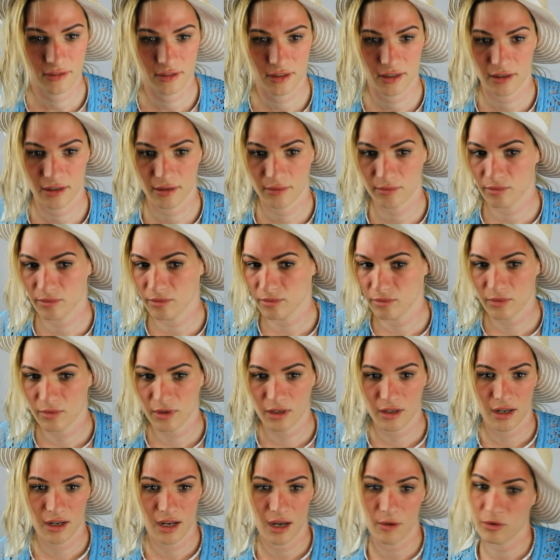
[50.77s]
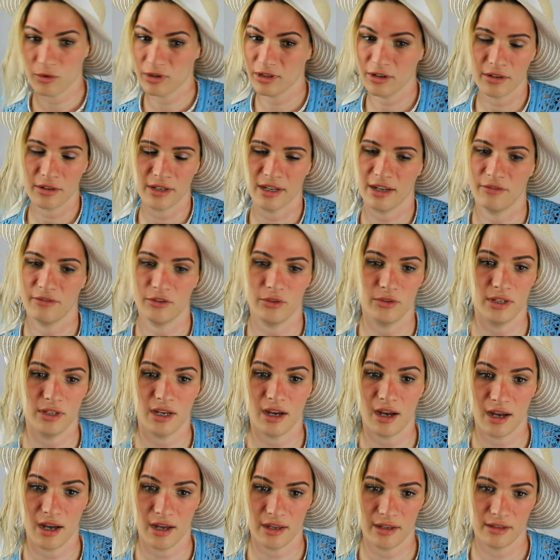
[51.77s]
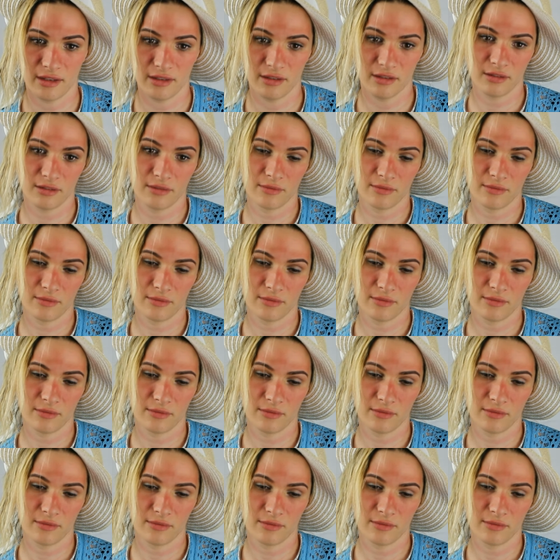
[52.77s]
I would not have you die.